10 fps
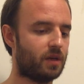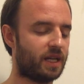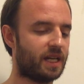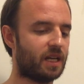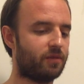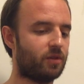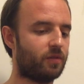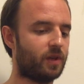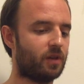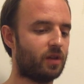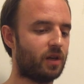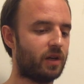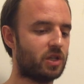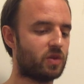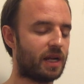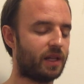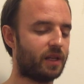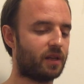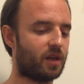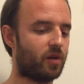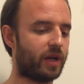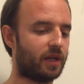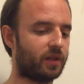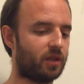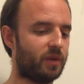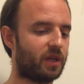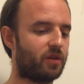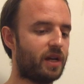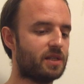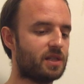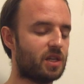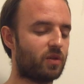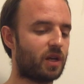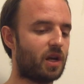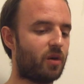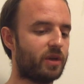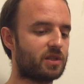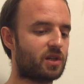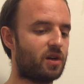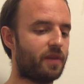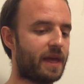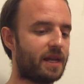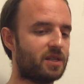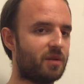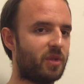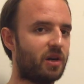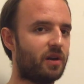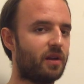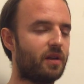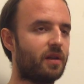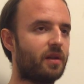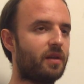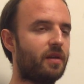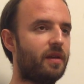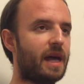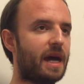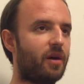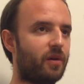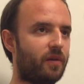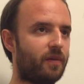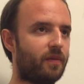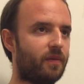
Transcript: And again, if you feel your adrenaline going a little bit crazy, you can always turn that dimmer down.